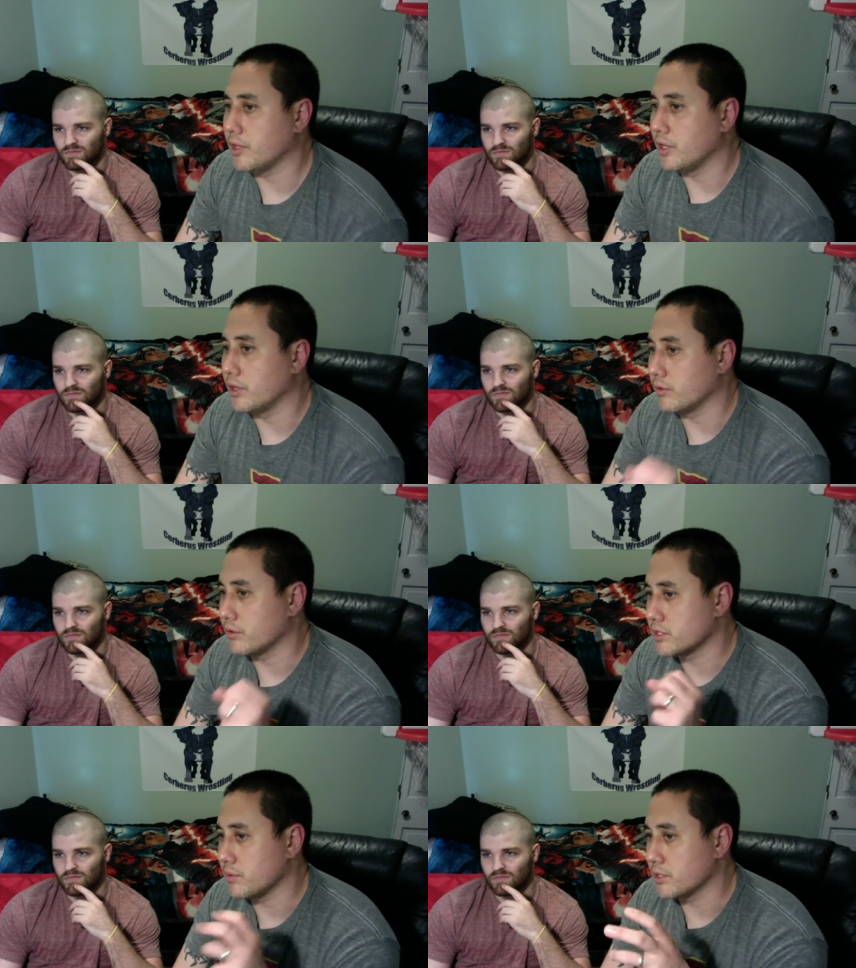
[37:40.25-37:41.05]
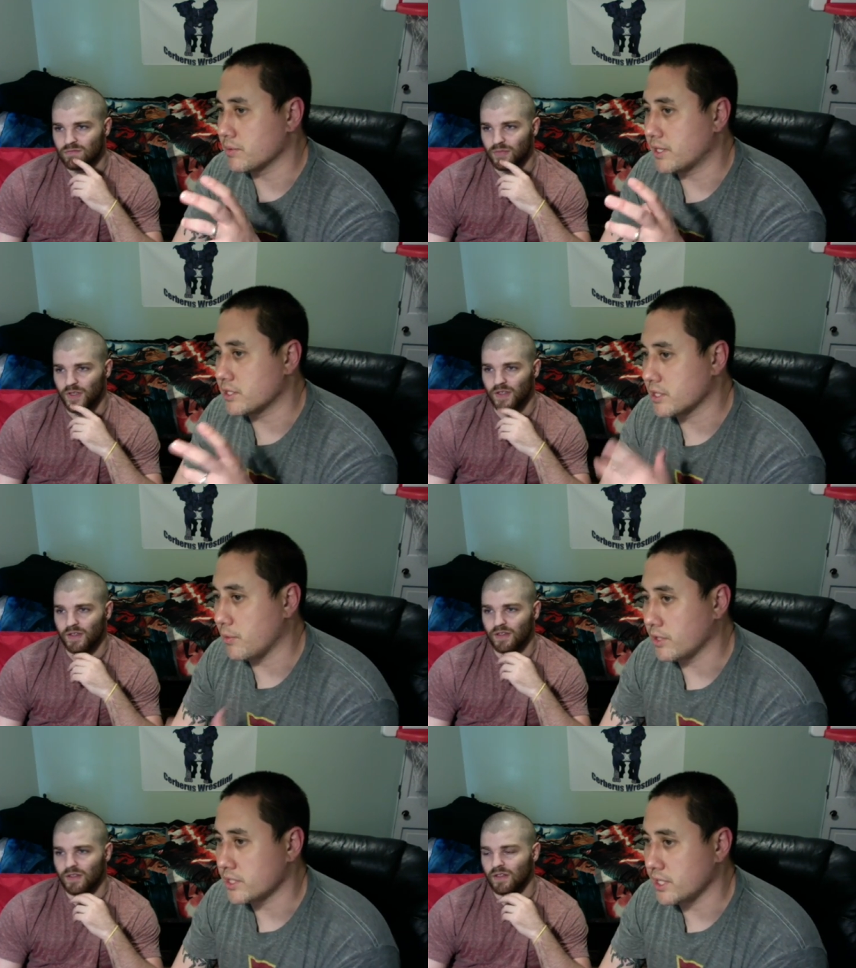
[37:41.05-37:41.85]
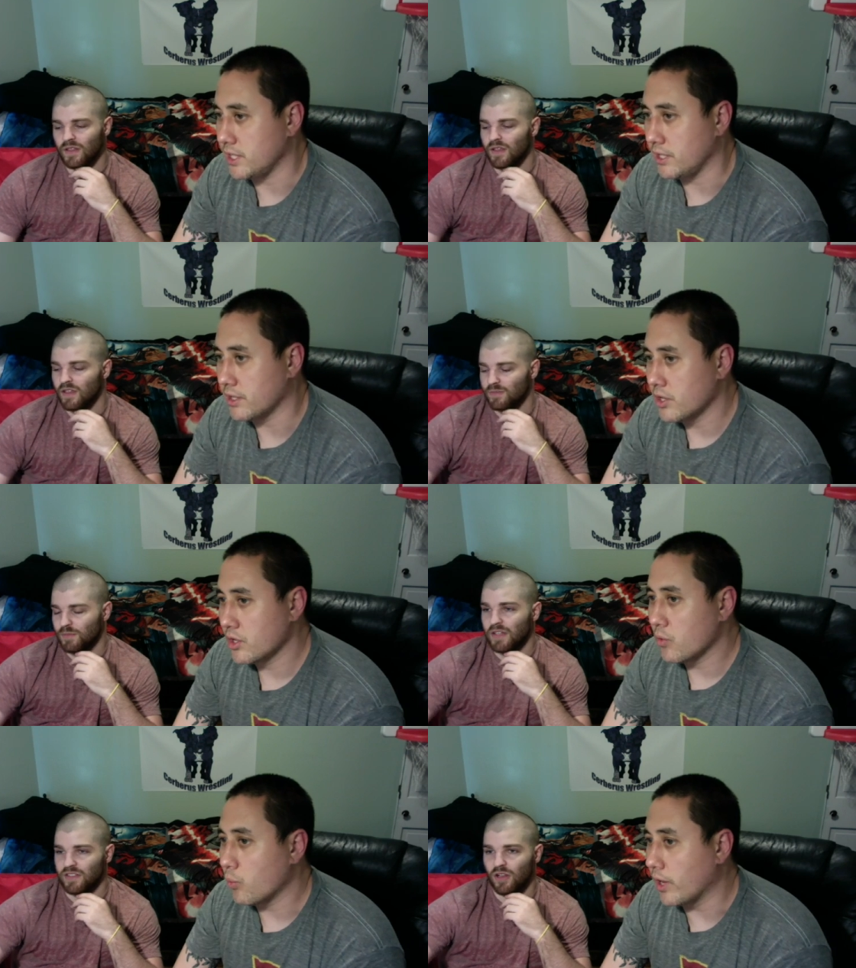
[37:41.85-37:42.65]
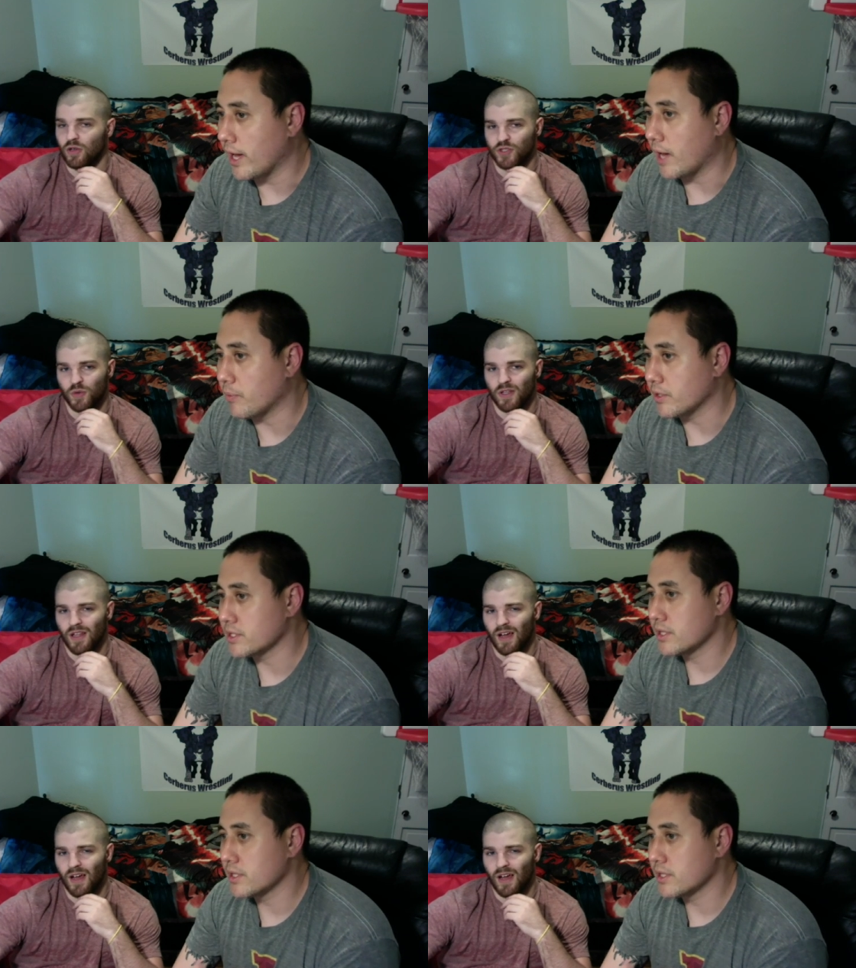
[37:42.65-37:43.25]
Speaker 1: you know some of those matches i want to see About what close happens.